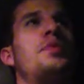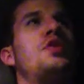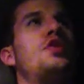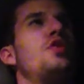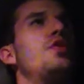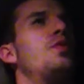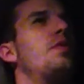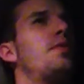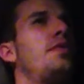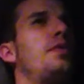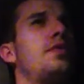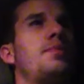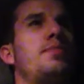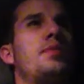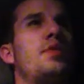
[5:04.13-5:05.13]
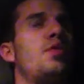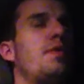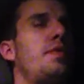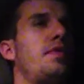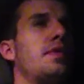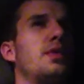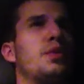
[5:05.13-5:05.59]
beautiful,
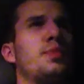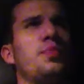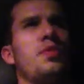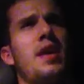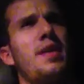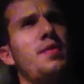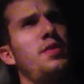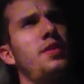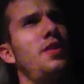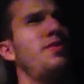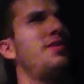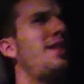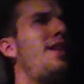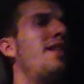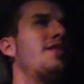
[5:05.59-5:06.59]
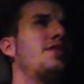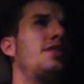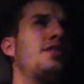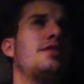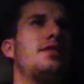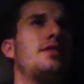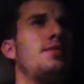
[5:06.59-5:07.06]
beautiful display windows,
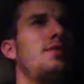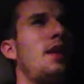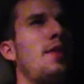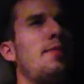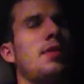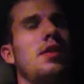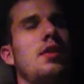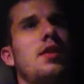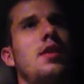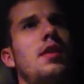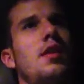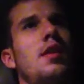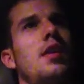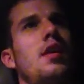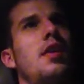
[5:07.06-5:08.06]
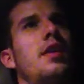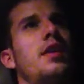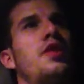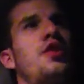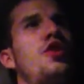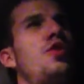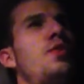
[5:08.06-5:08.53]
arches, you name it.
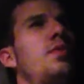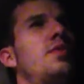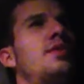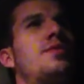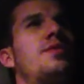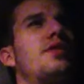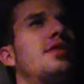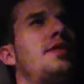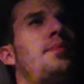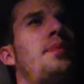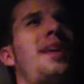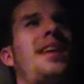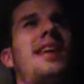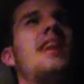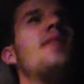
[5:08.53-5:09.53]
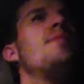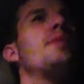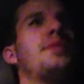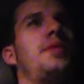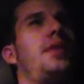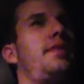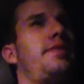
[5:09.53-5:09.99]
Huge, just a
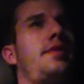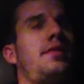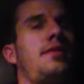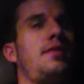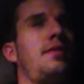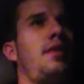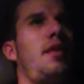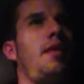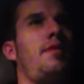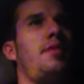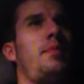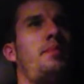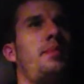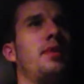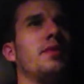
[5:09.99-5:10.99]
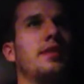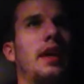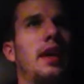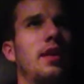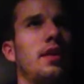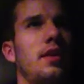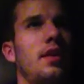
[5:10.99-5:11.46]
behemoth of a
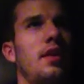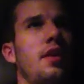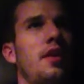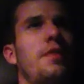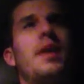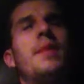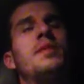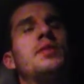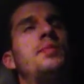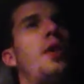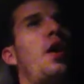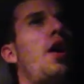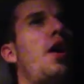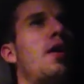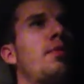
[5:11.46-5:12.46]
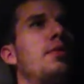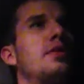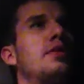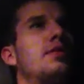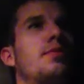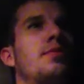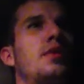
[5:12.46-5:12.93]
building. Famous Bar
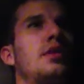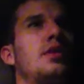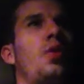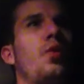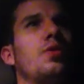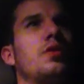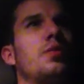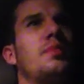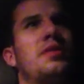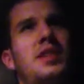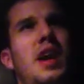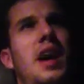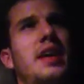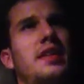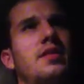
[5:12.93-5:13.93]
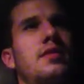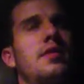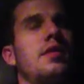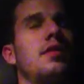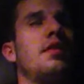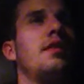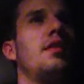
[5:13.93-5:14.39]
was older but nice,
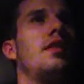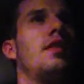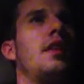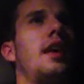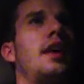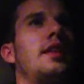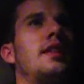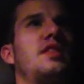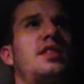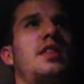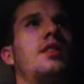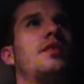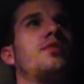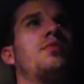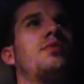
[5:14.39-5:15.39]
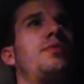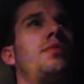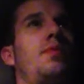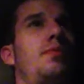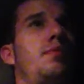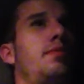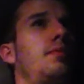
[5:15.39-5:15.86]
and the Sears was
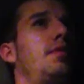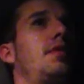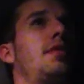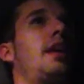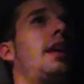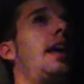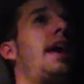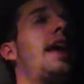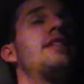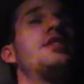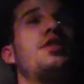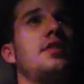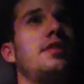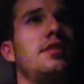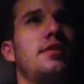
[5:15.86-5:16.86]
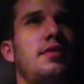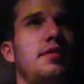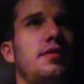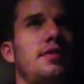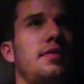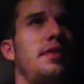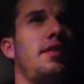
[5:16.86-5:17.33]
ancient.
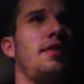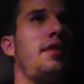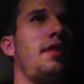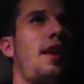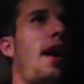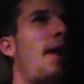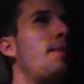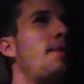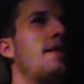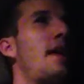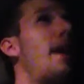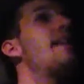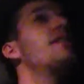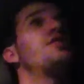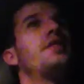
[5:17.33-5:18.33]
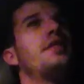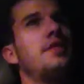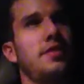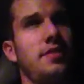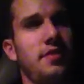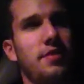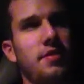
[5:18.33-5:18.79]
I mean, ancient.